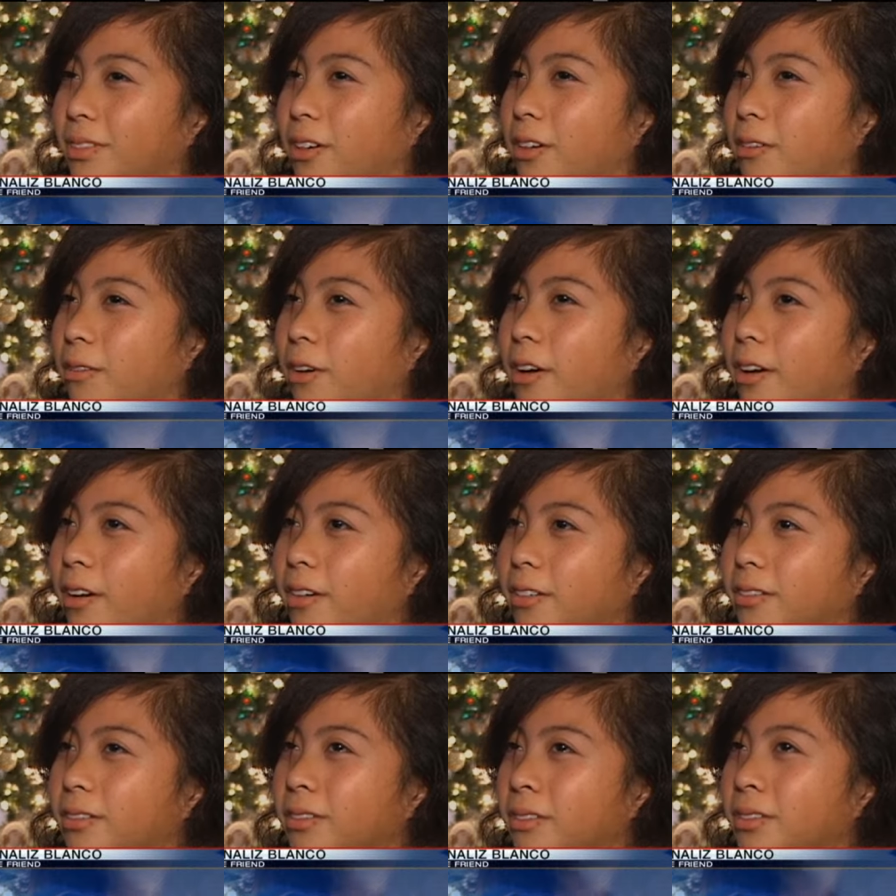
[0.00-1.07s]
Conrado.
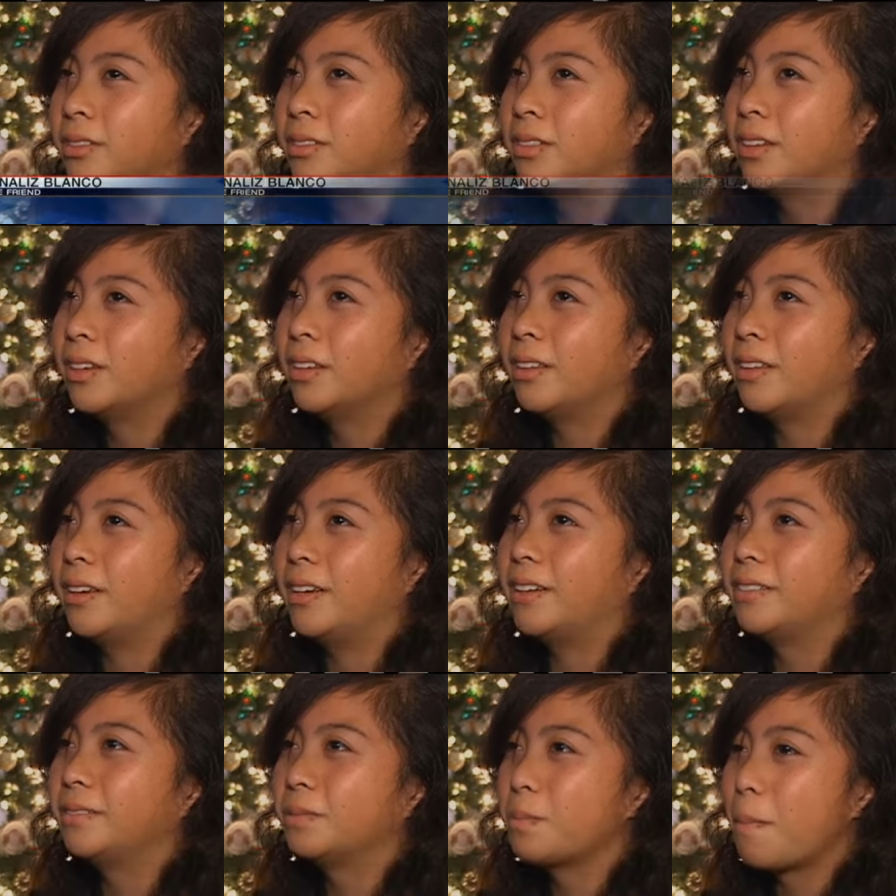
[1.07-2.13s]
Like,
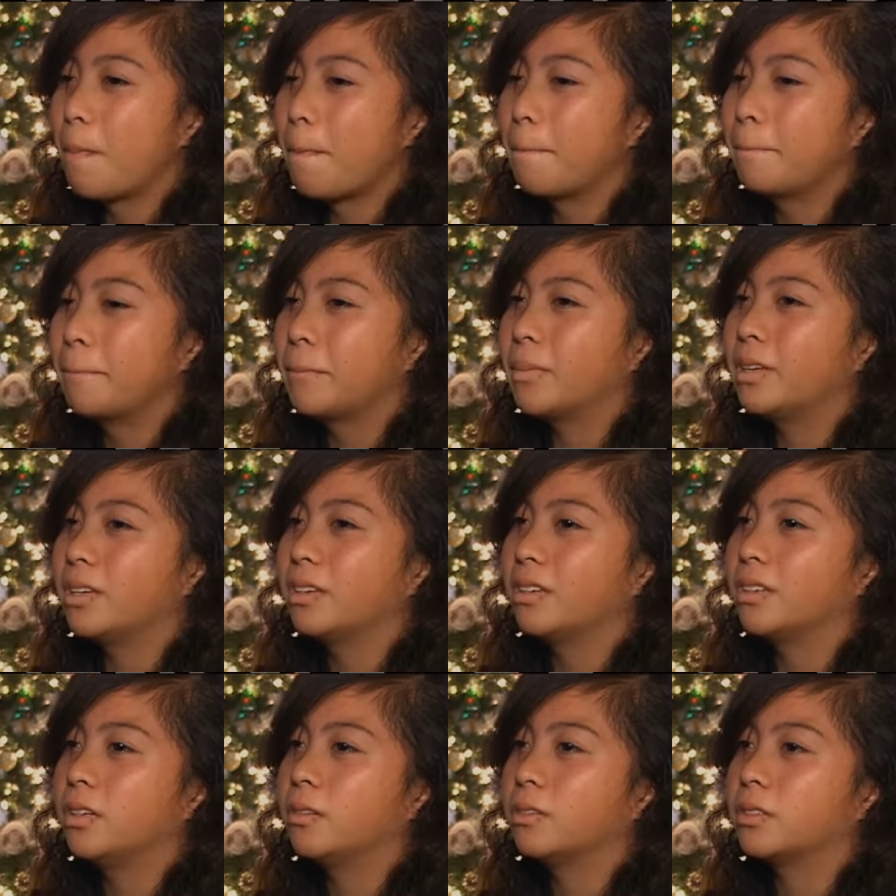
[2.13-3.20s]

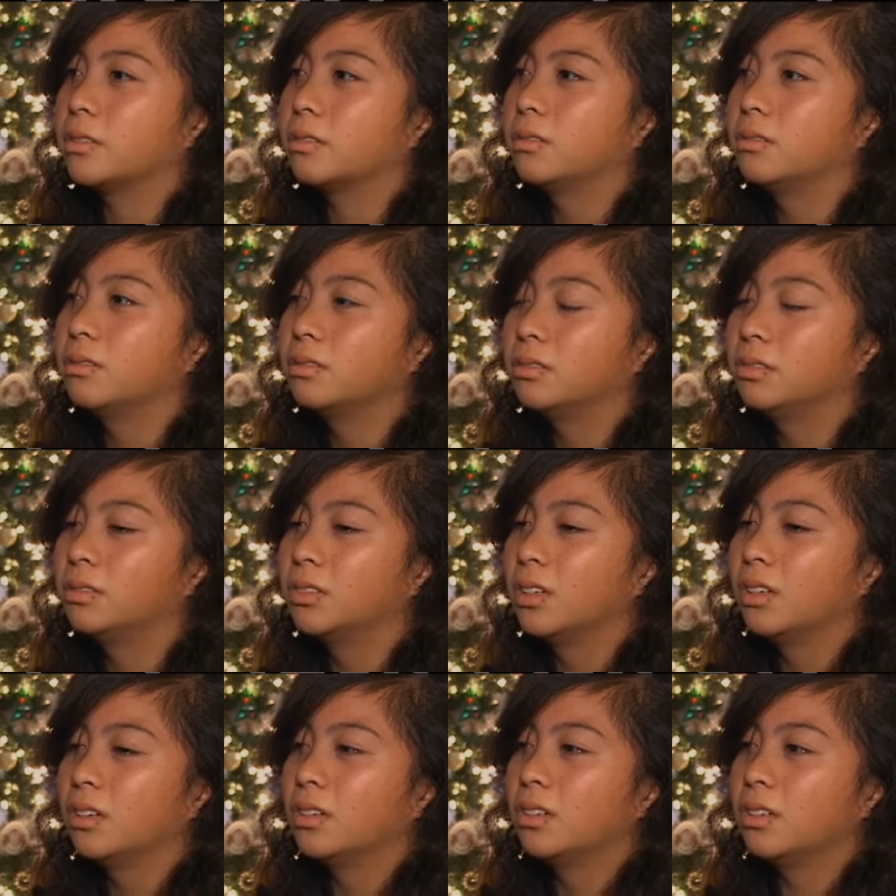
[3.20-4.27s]
he was,
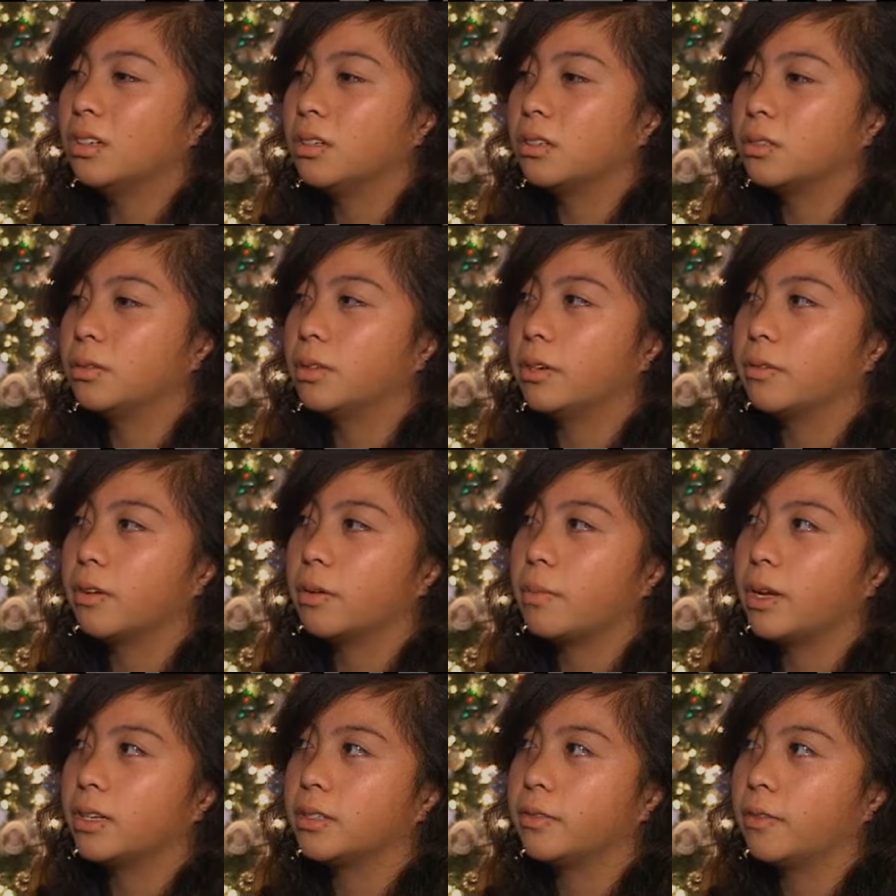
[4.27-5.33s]
he was one of our
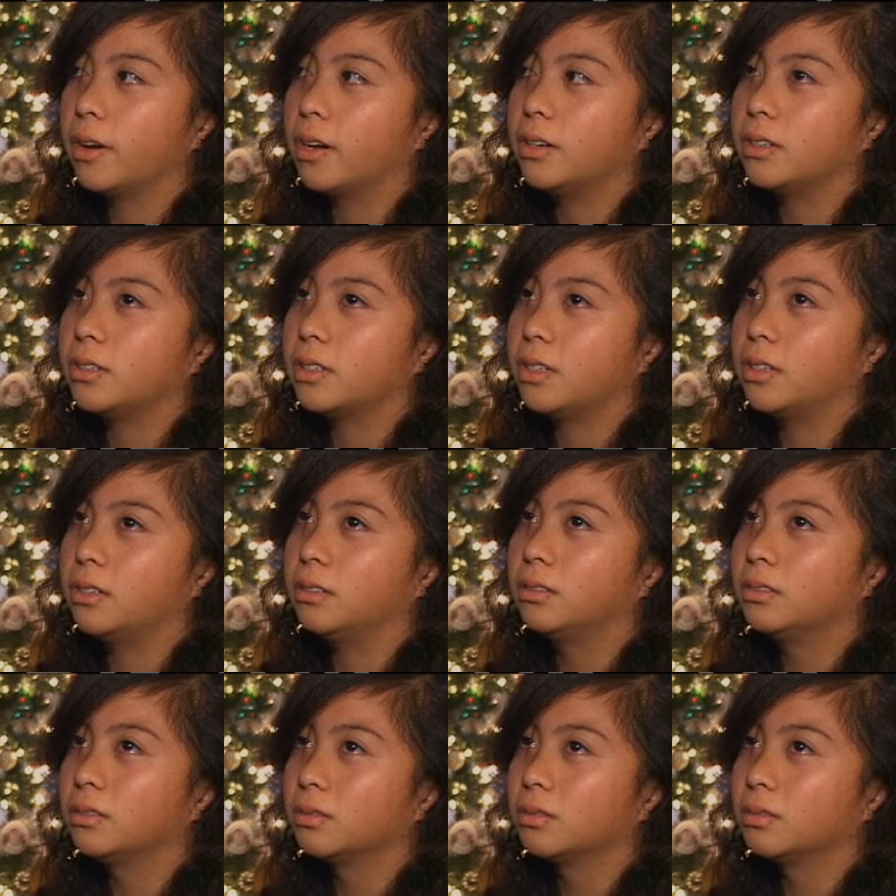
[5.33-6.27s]
best friends, and